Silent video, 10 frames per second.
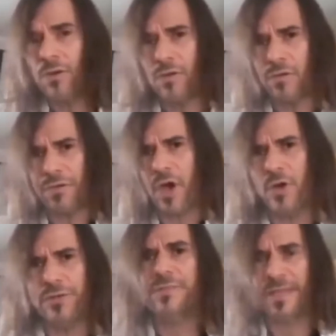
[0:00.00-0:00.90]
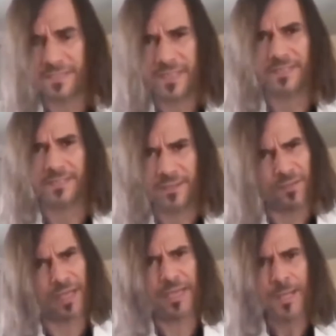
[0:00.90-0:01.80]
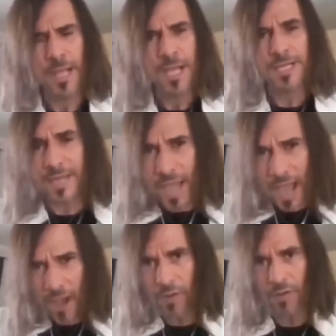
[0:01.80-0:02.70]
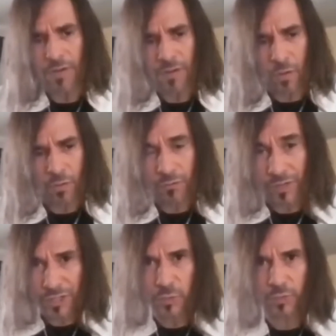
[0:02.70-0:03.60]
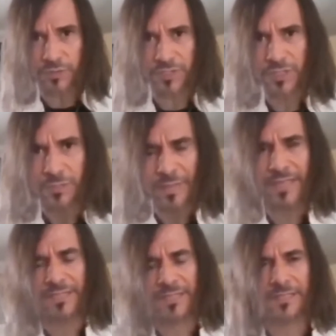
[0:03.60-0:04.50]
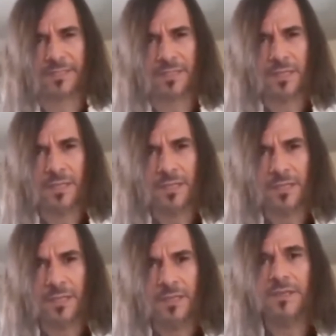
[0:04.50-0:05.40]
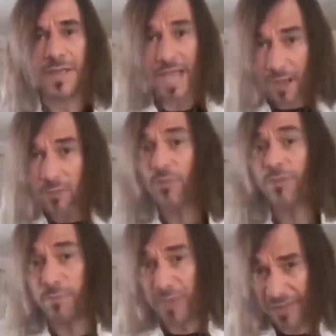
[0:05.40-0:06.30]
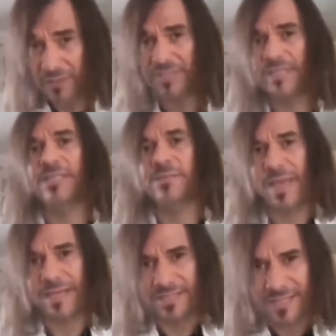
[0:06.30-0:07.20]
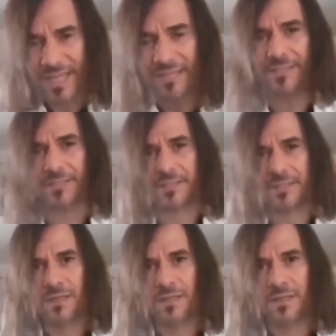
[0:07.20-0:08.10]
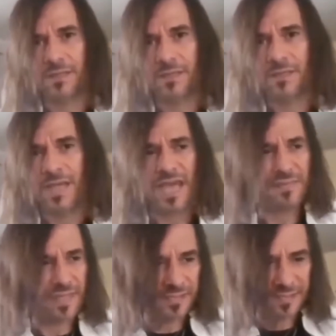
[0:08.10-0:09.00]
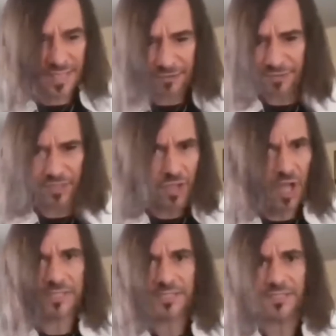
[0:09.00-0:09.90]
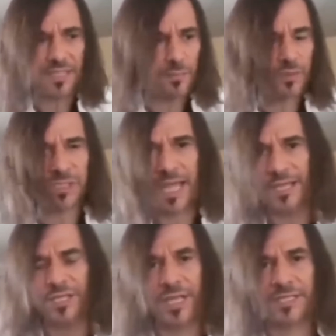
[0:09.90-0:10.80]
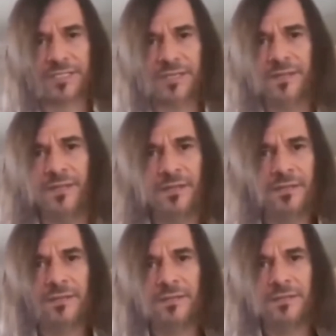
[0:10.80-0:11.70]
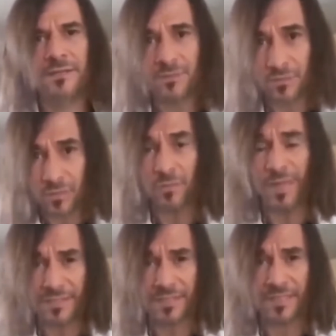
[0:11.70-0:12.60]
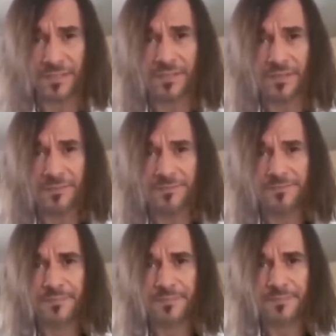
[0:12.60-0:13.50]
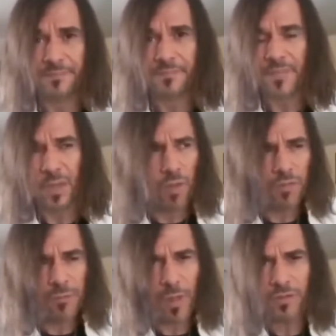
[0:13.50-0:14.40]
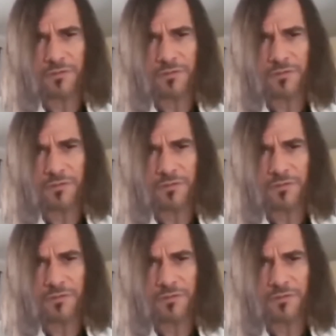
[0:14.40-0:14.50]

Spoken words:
all the oaths make sense, don't they? Now all the rituals make sense. Now all the penalties make sense. And their secret signs and symbols and handshakes all make sense. While the bulk of